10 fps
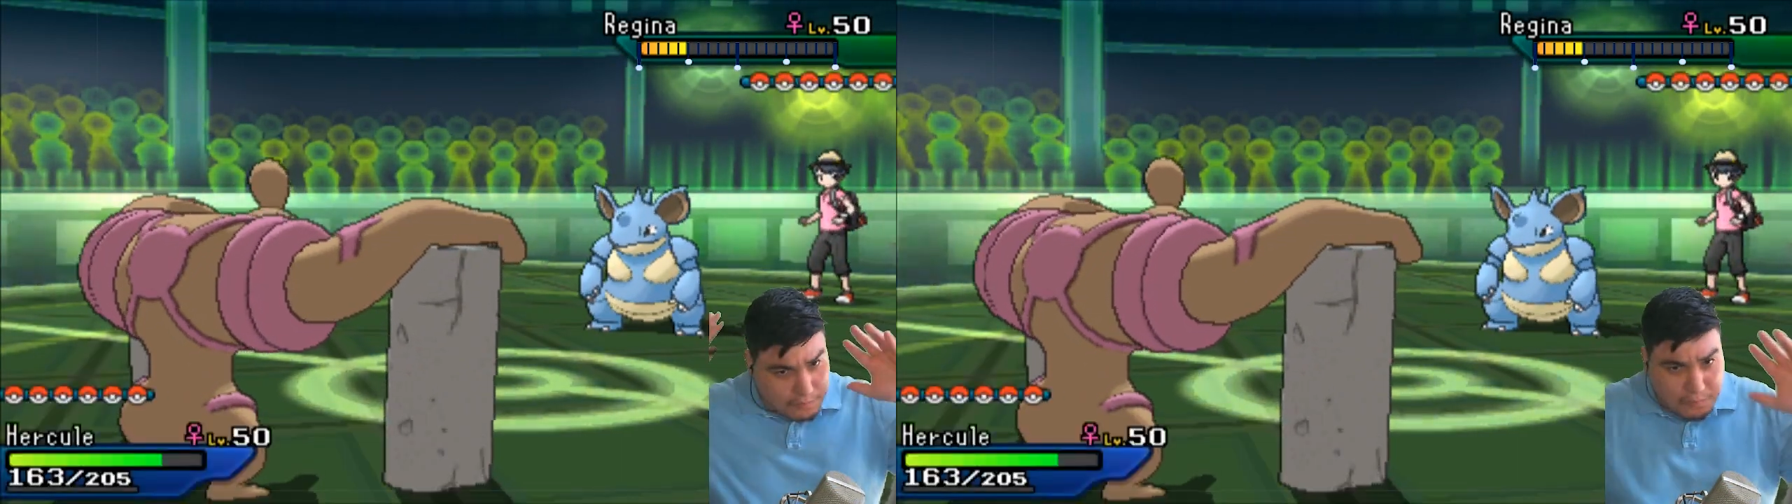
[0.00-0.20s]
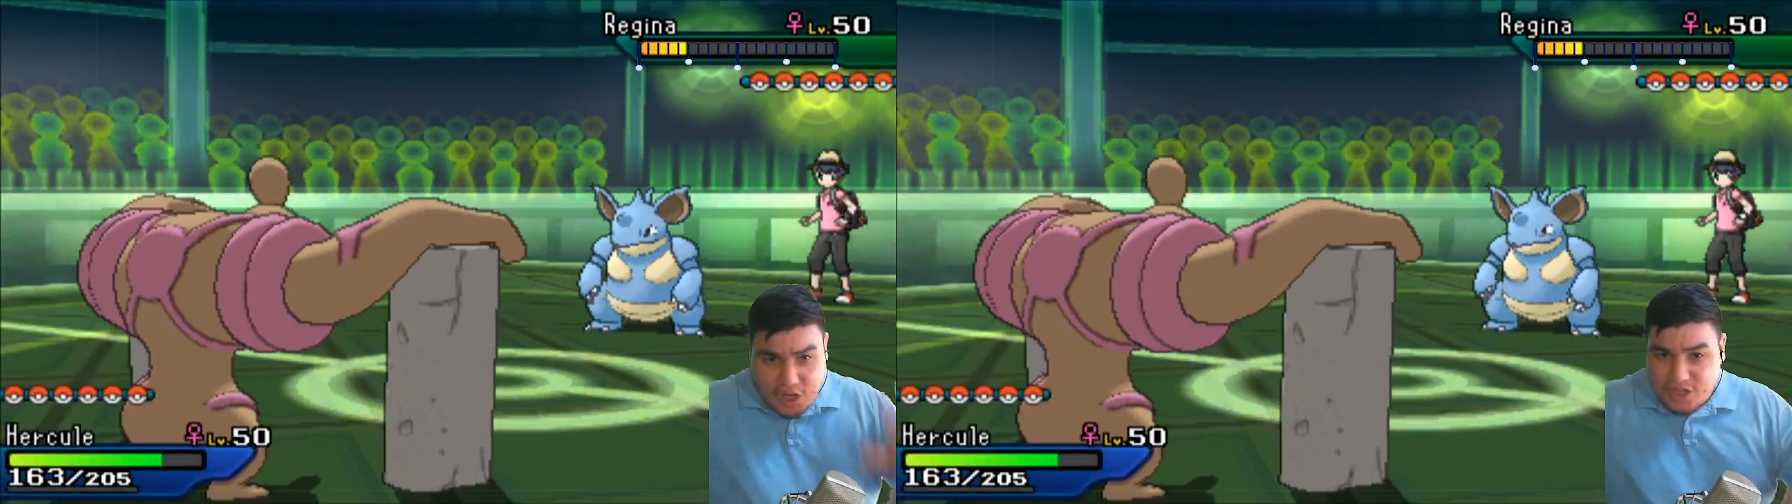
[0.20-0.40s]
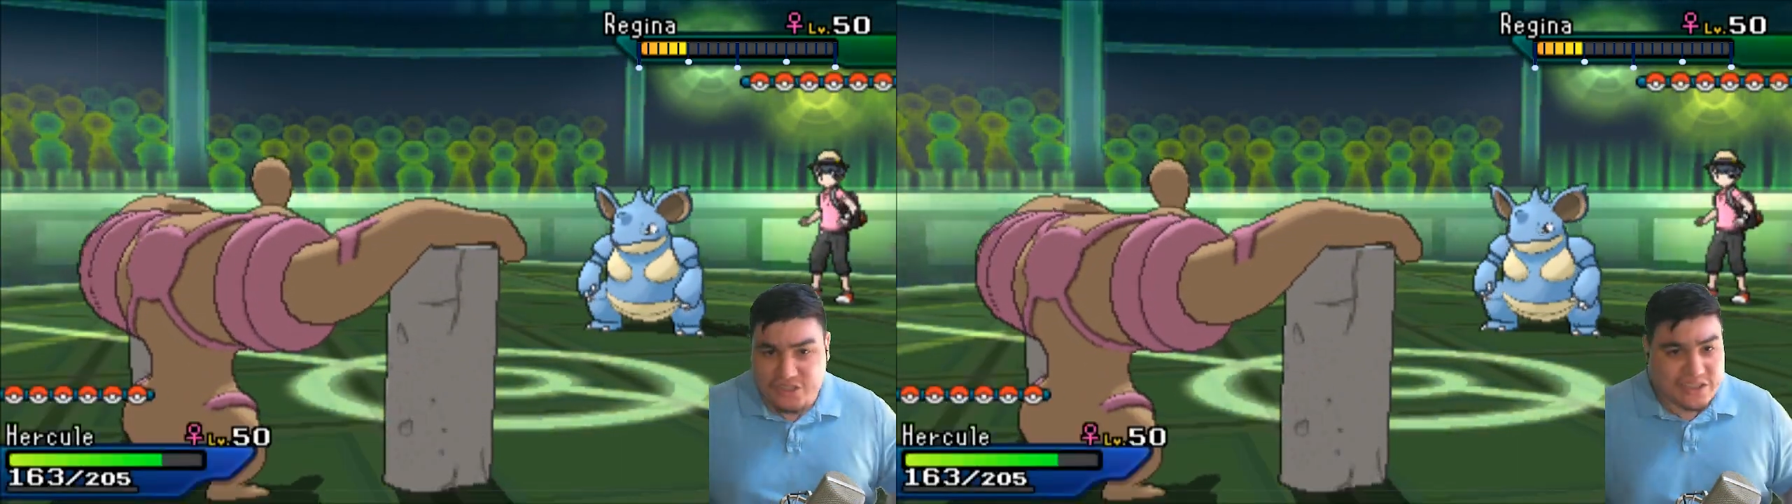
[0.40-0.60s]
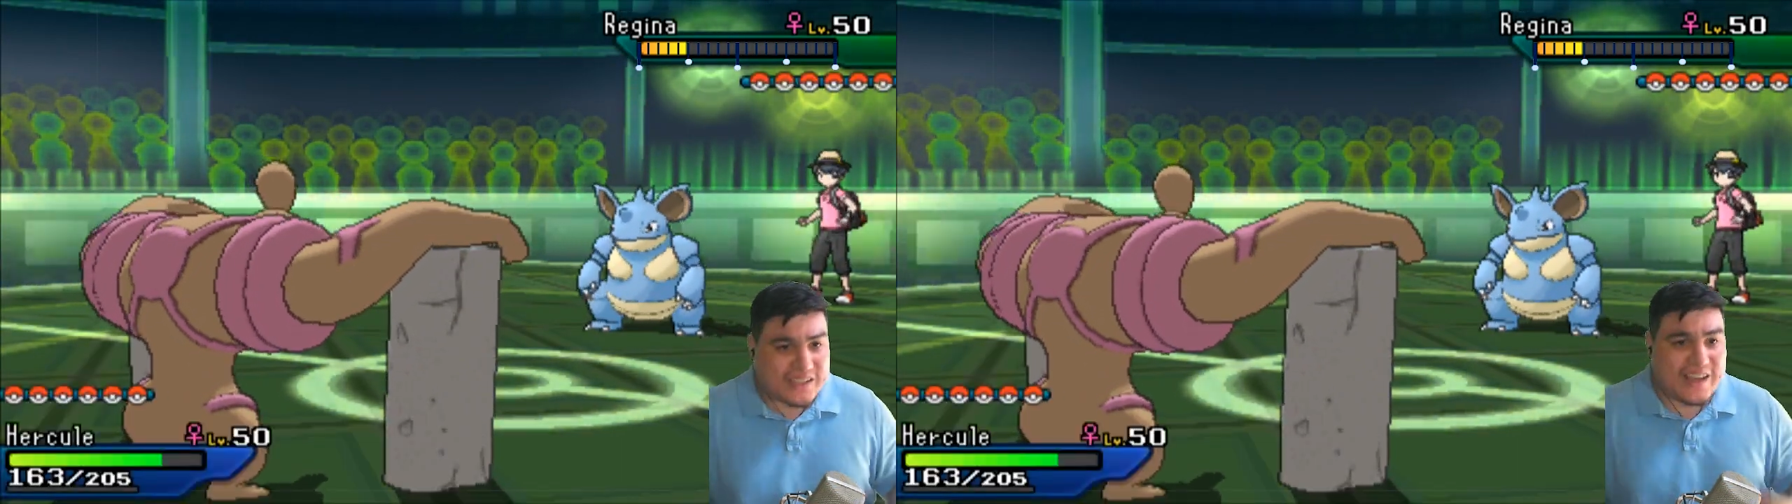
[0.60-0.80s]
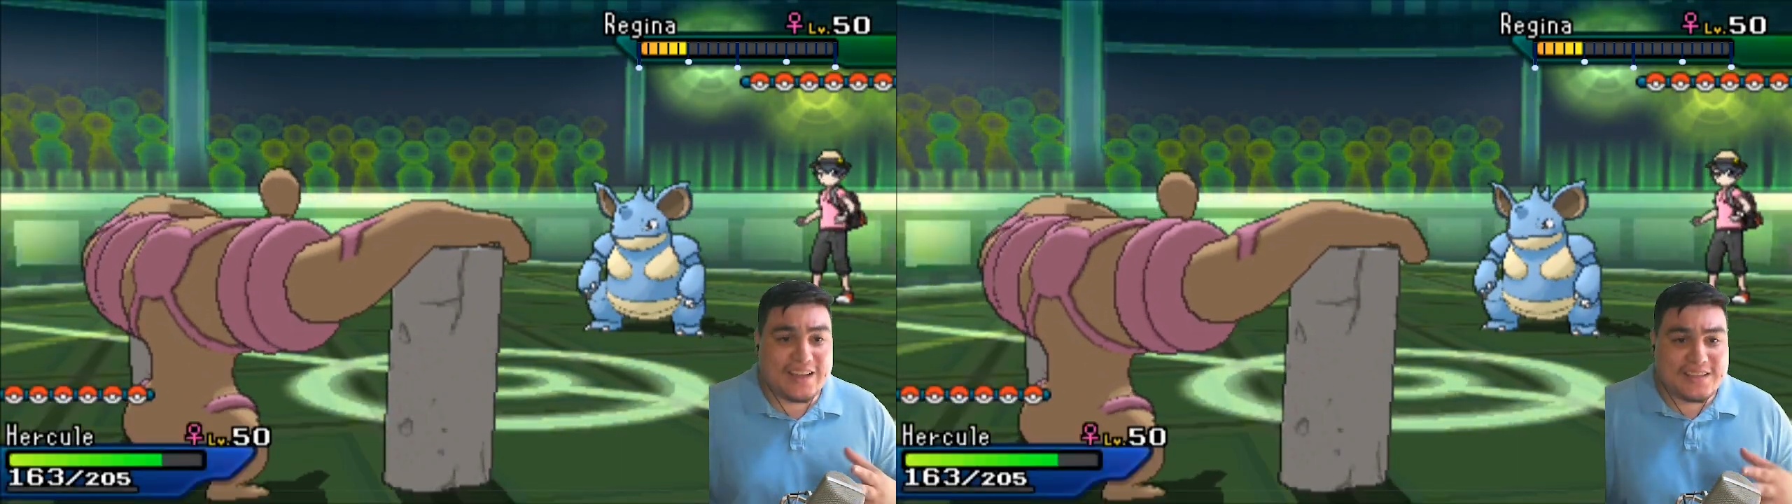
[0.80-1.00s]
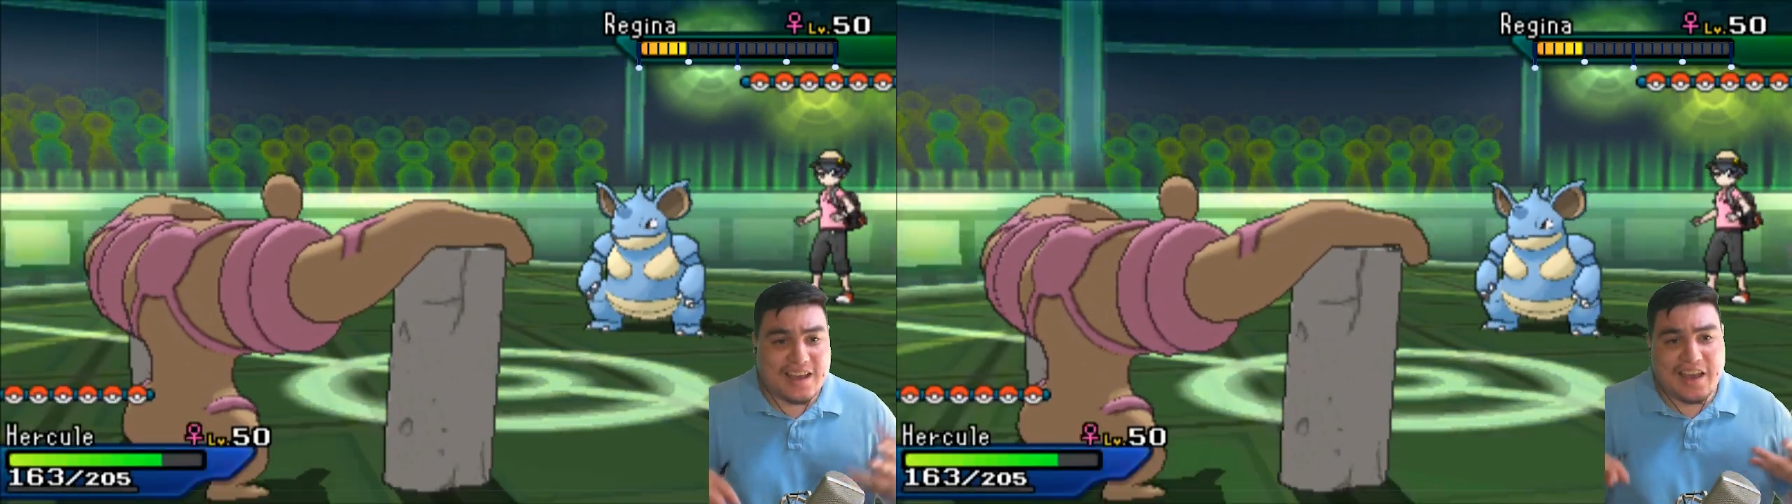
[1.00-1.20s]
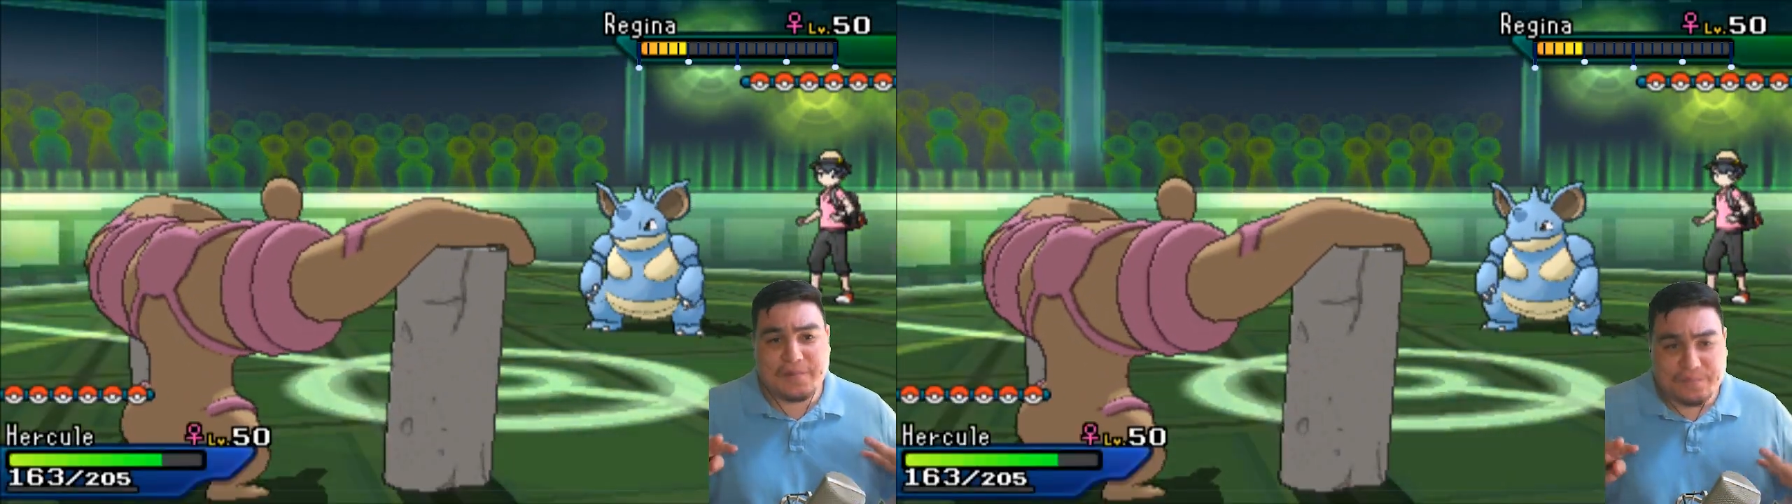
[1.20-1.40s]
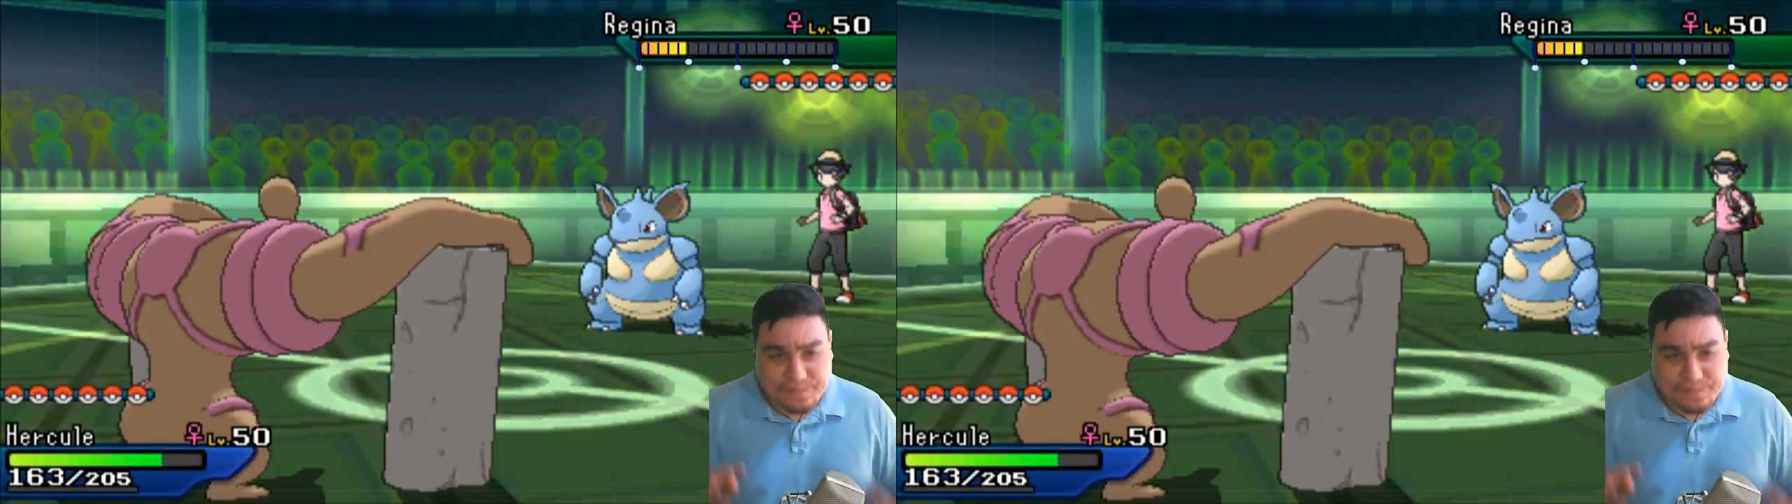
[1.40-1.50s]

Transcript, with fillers: monster attack stat.